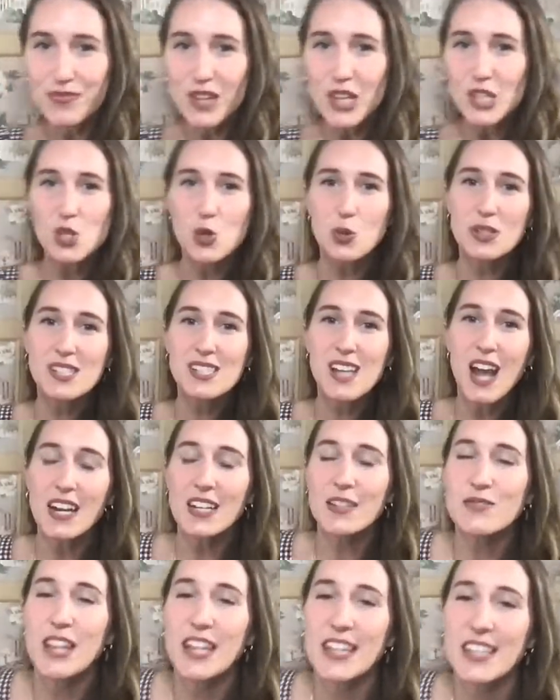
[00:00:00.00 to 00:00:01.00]
So it's
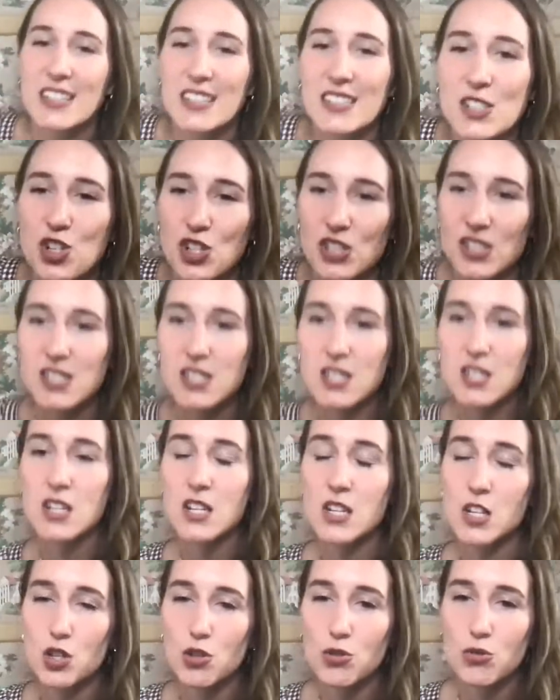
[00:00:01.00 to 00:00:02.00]
kind of like just
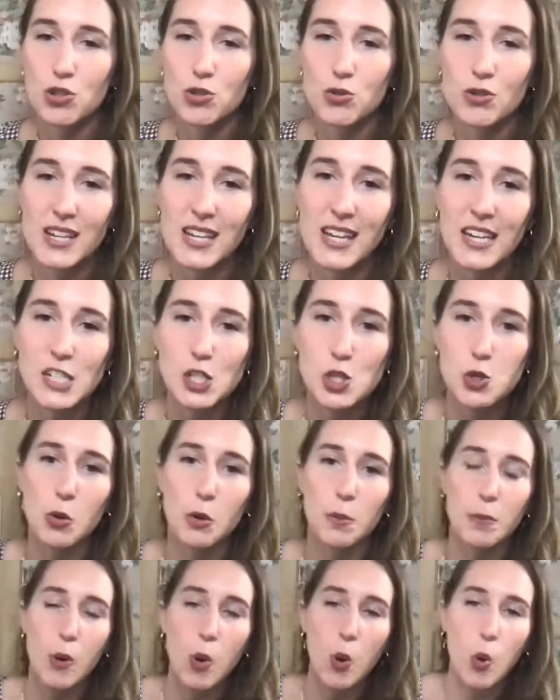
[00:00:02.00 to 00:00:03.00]
you can get to
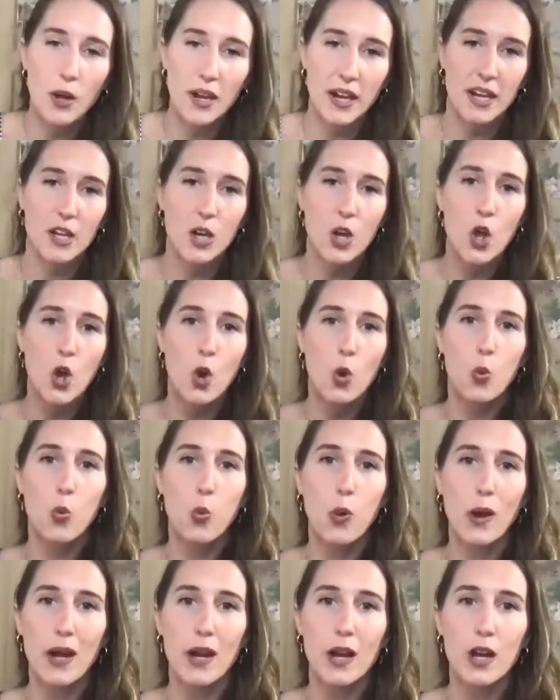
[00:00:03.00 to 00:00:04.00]
a point
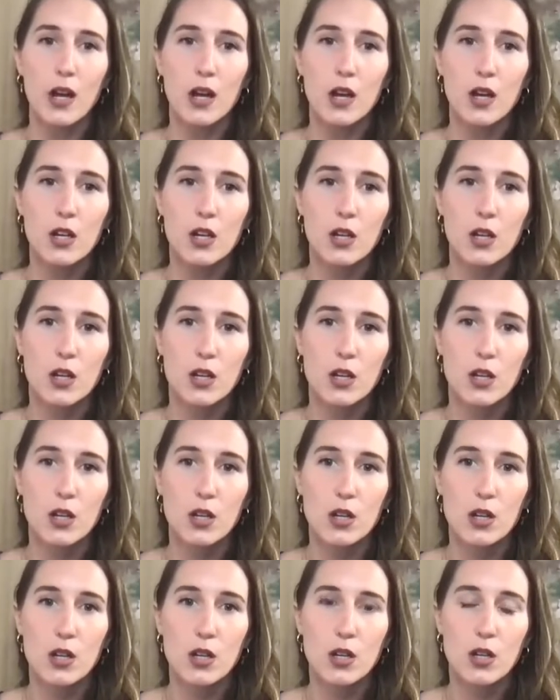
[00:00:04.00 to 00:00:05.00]
where
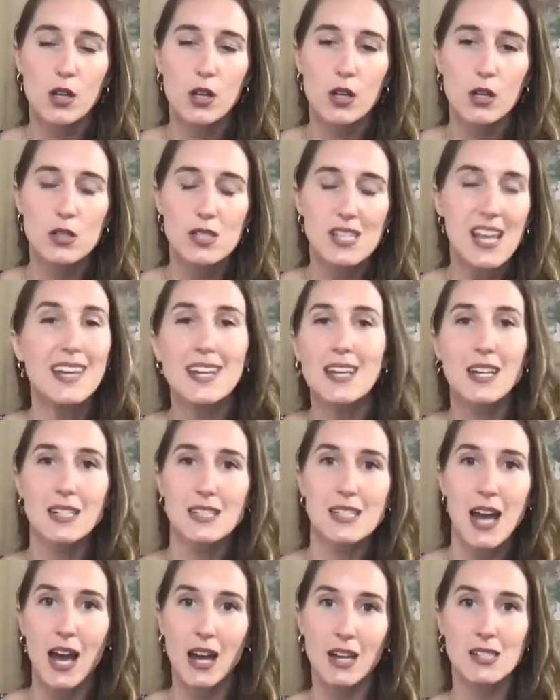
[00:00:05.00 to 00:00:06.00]
psychic
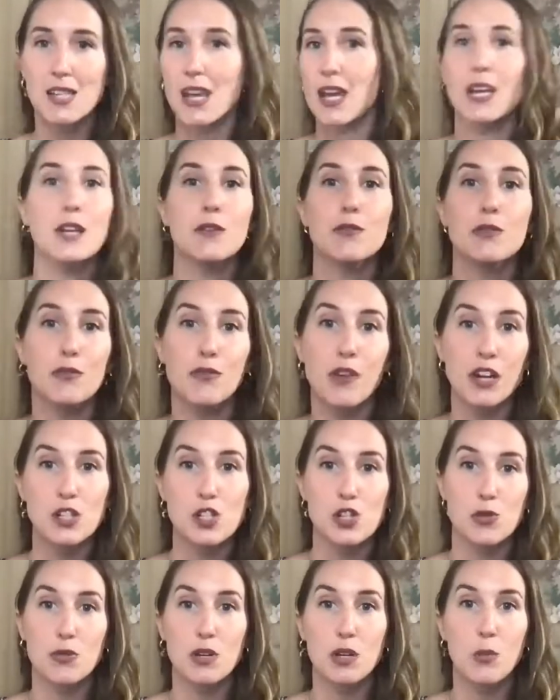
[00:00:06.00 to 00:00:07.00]
attacks can't even
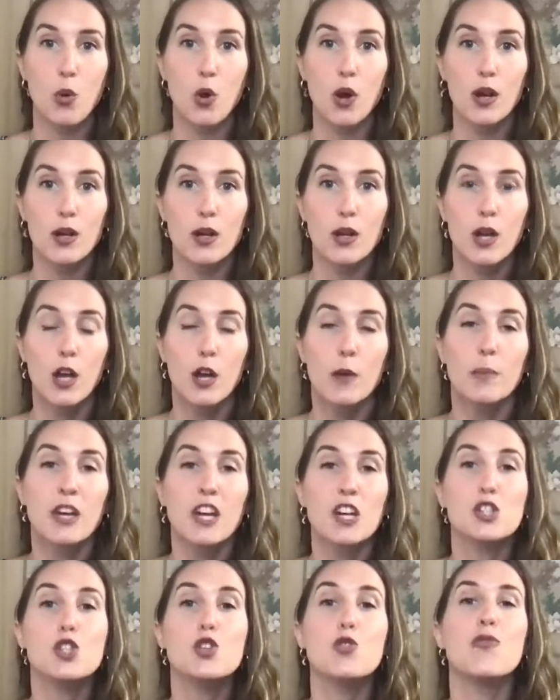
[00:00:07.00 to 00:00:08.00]
find you anymore,
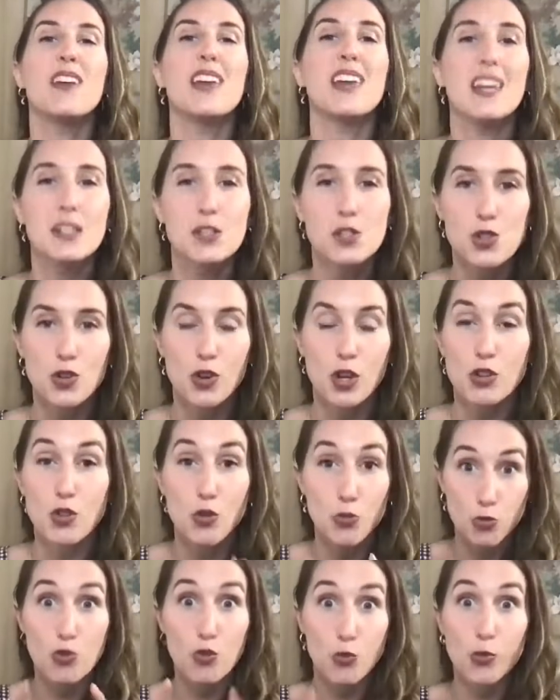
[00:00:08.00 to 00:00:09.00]
because you've
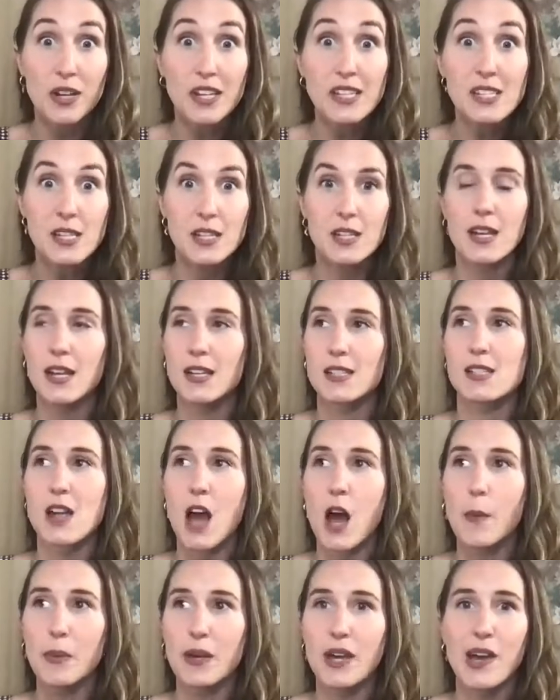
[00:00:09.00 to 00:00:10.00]
integrated. The reason is
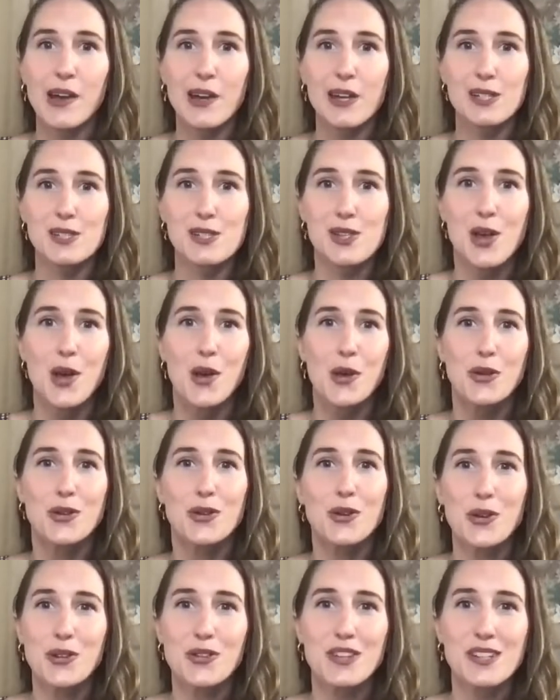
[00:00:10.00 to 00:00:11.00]
not because
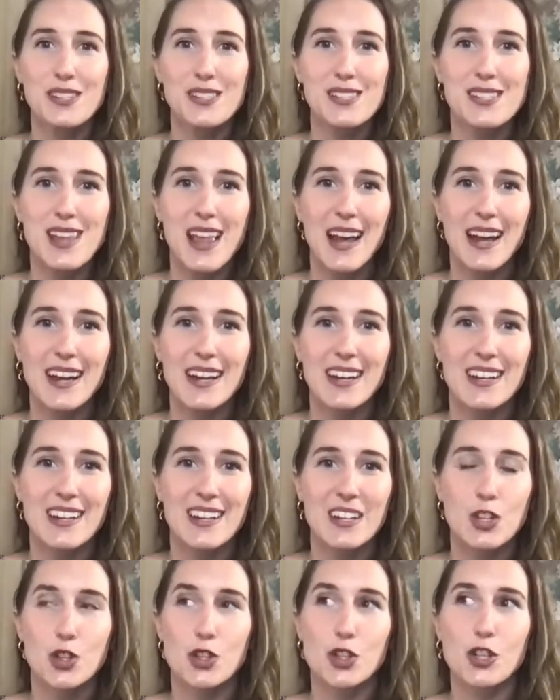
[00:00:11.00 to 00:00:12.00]
you're this like
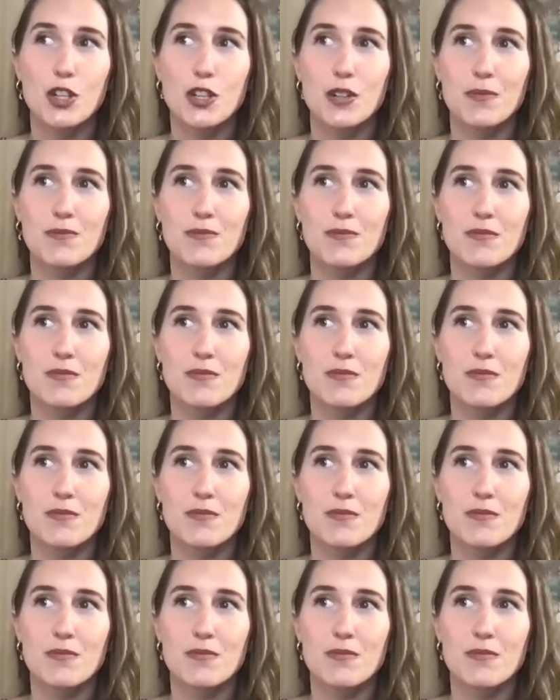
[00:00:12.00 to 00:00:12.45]
you're